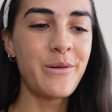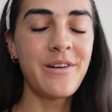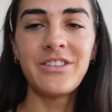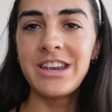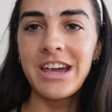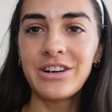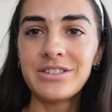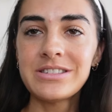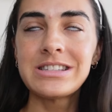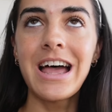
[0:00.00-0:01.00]
We have a
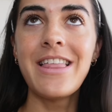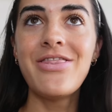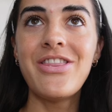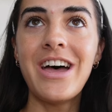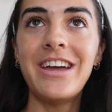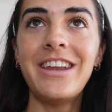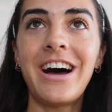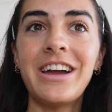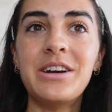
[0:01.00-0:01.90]
nails and then I